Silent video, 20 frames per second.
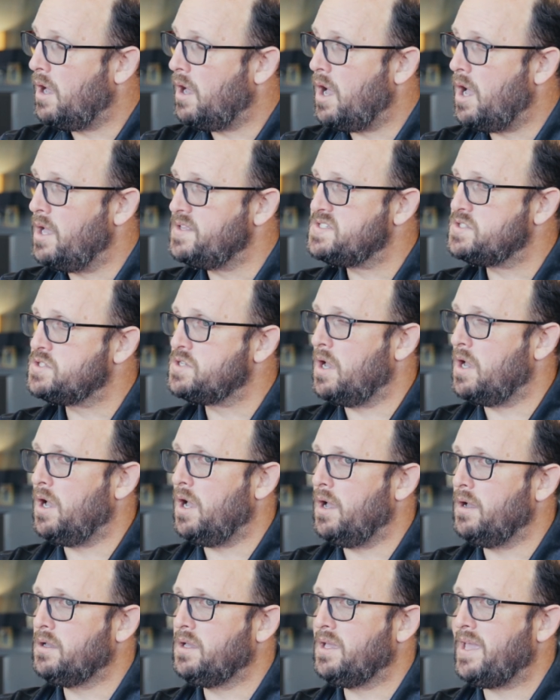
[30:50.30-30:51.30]
It's
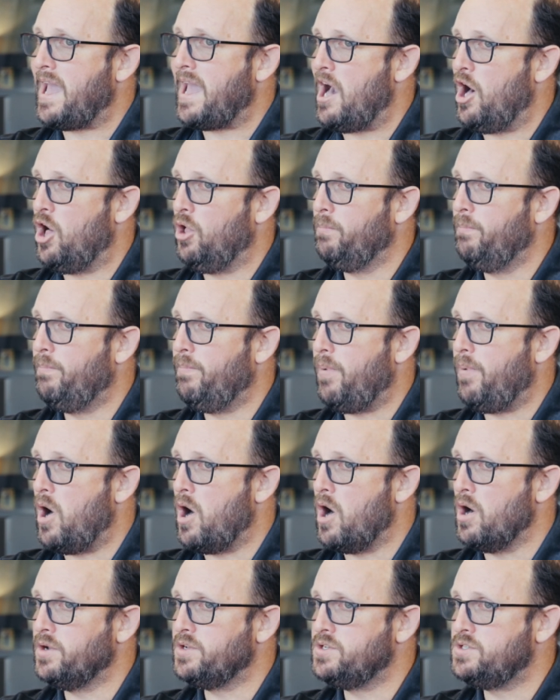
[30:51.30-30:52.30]

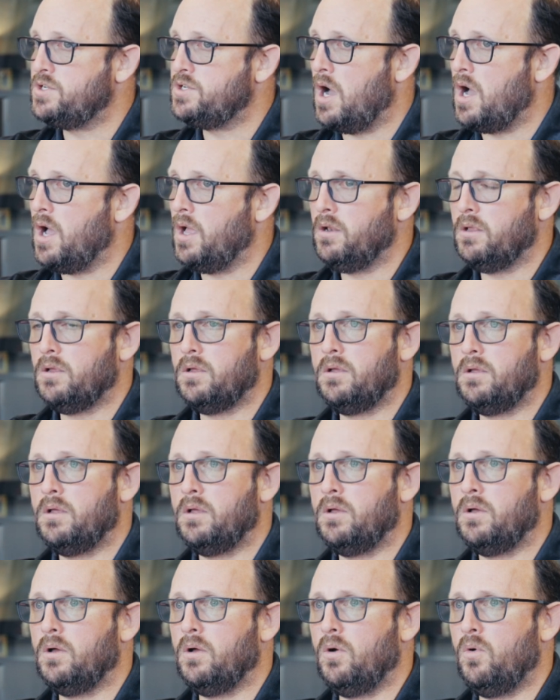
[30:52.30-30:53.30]
calbar.org,
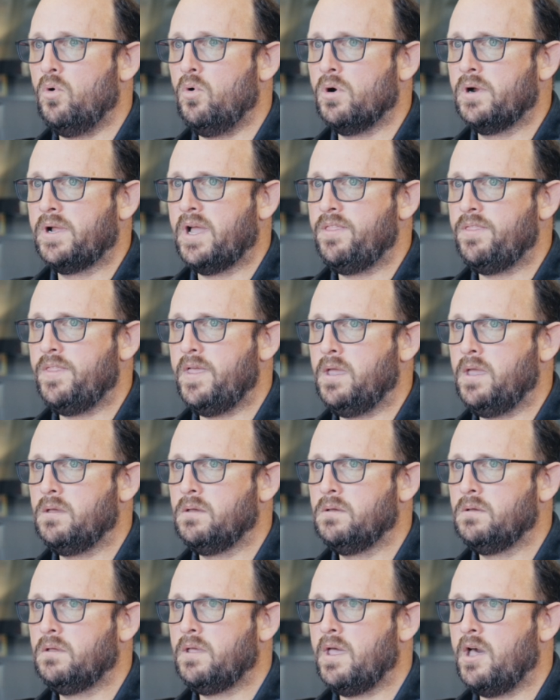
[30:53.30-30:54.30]
I think,
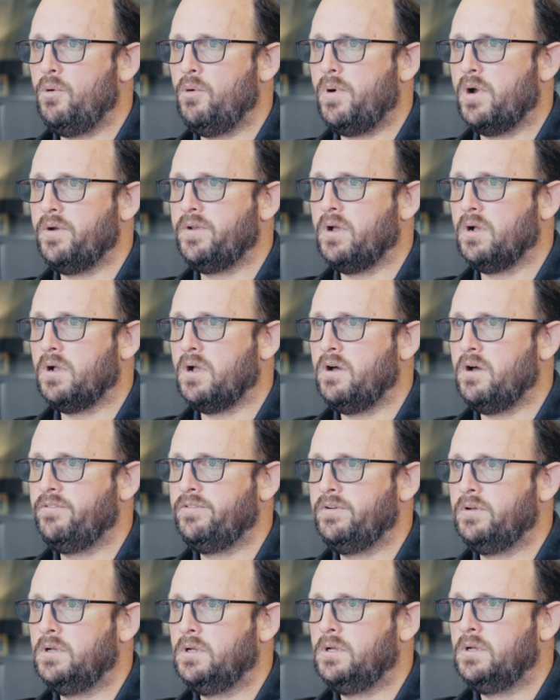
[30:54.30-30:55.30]
calbar.gov.
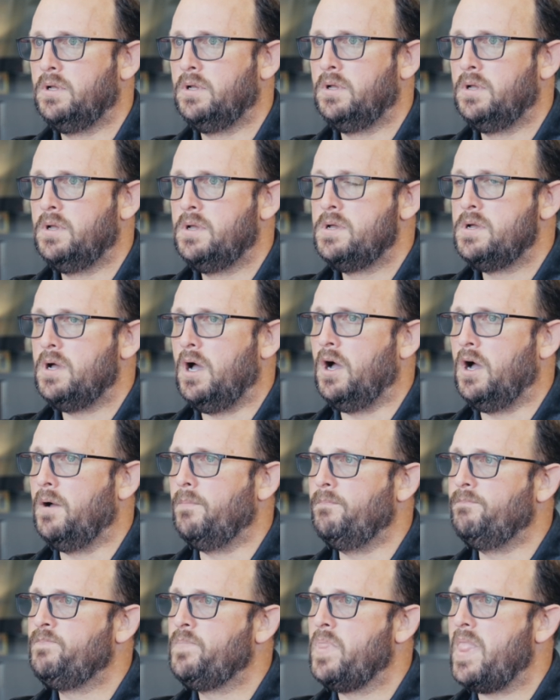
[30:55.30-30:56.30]

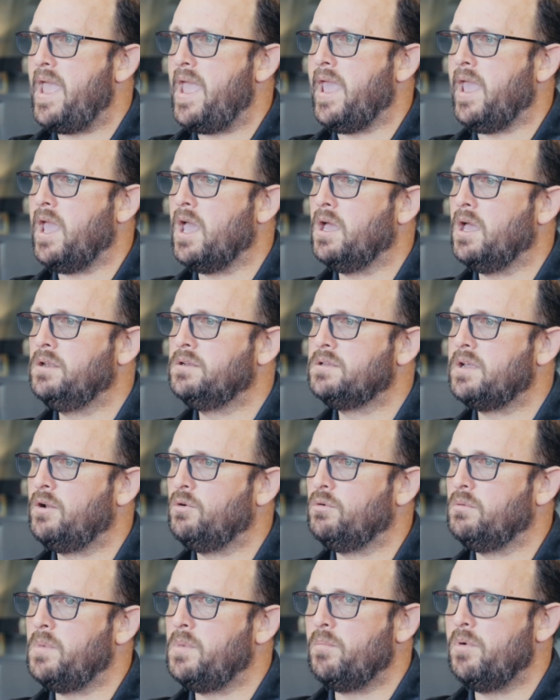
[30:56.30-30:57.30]
And I
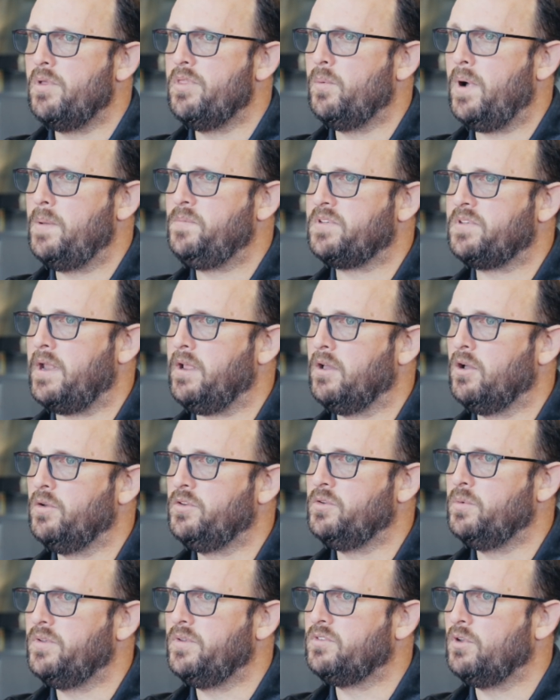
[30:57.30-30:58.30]
don't remember the website. I go
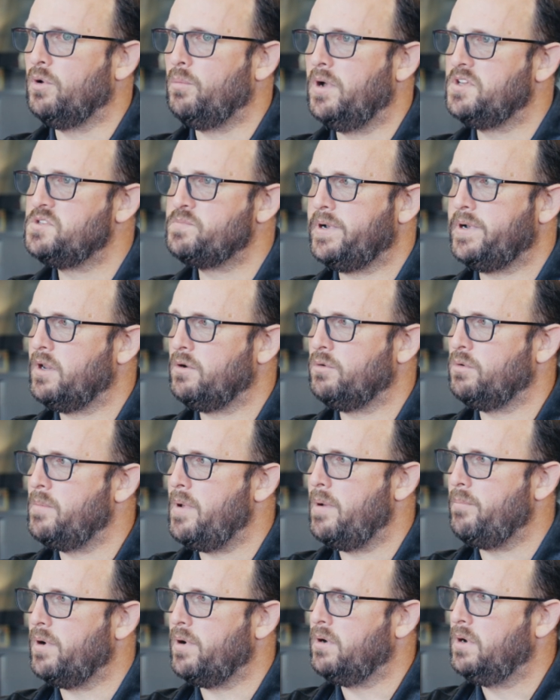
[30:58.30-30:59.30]
to it so much, but I don't remember.